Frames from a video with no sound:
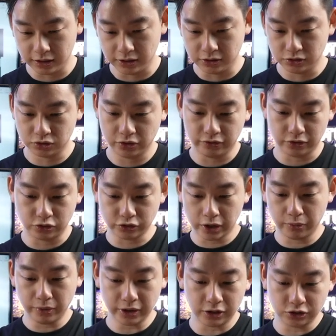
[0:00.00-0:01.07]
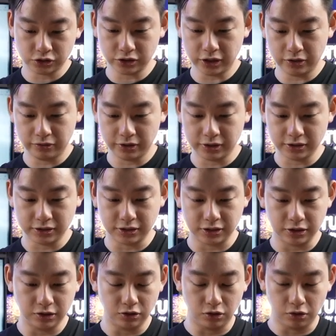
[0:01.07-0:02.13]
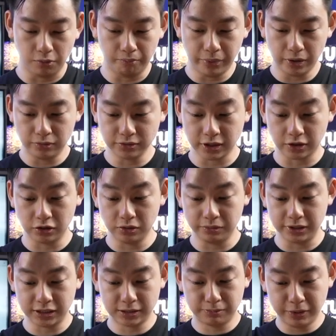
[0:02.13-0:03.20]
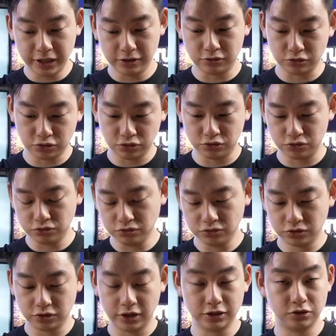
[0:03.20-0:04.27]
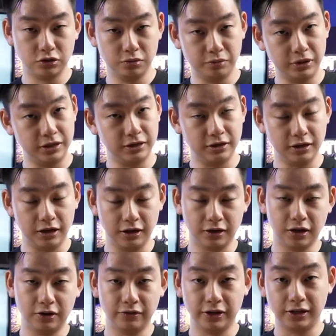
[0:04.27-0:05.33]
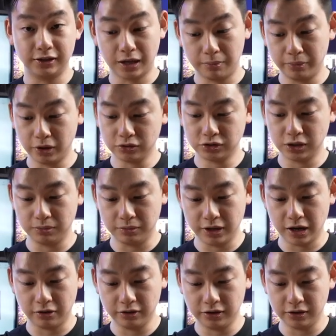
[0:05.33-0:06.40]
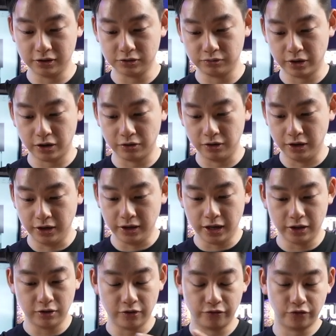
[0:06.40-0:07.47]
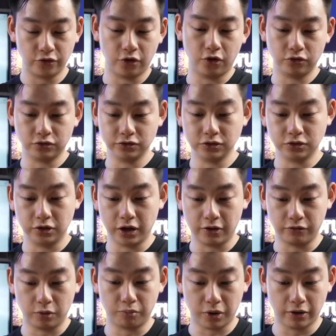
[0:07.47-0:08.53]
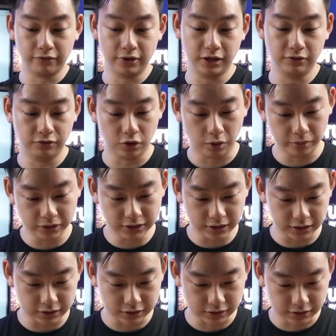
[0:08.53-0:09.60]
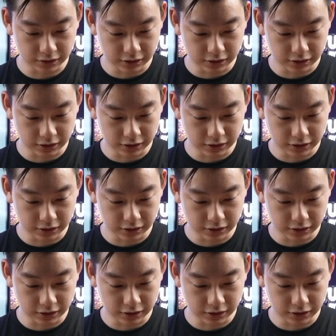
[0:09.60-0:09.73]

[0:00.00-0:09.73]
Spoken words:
So you have a dry and wet kitchen areas, your bedrooms are going to be split into two. So that's going to be kind of like a dumbbell shaped layout here as well. And you're of course going to have your private lift lobbies here.